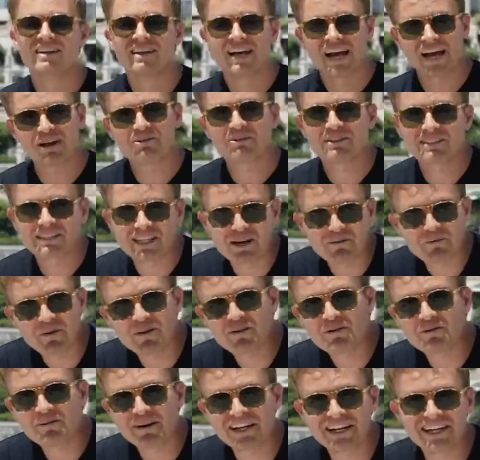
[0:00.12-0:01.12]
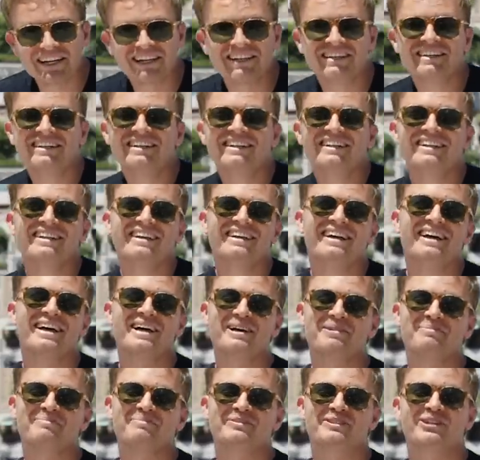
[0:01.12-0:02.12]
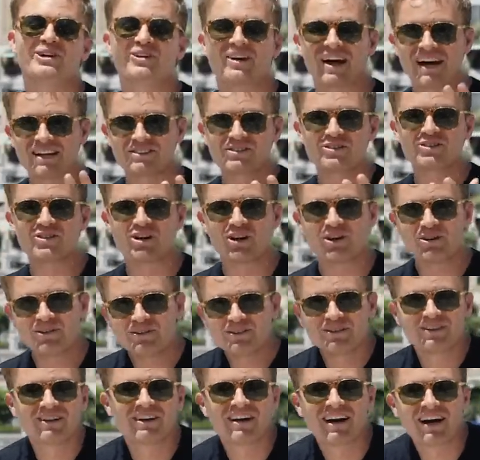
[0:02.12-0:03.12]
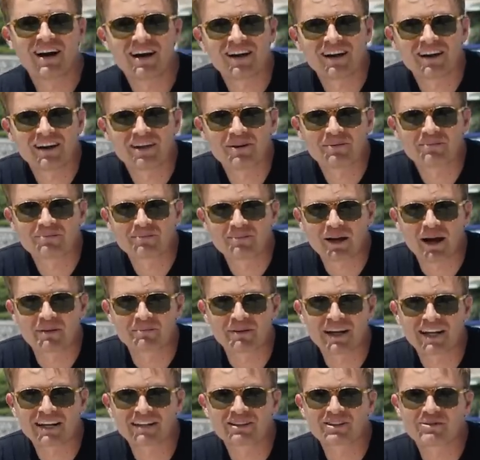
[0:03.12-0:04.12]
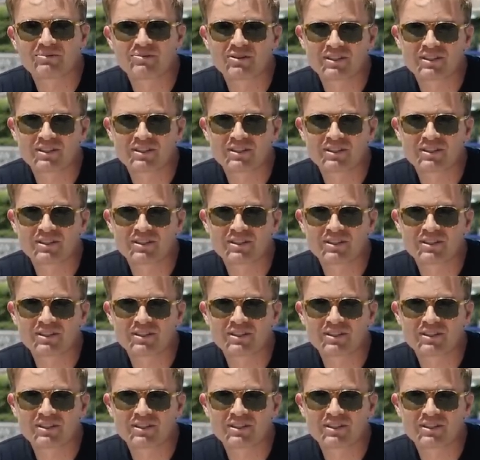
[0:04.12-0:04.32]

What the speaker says: Hey, what's up, everybody? So as you know, I'm getting the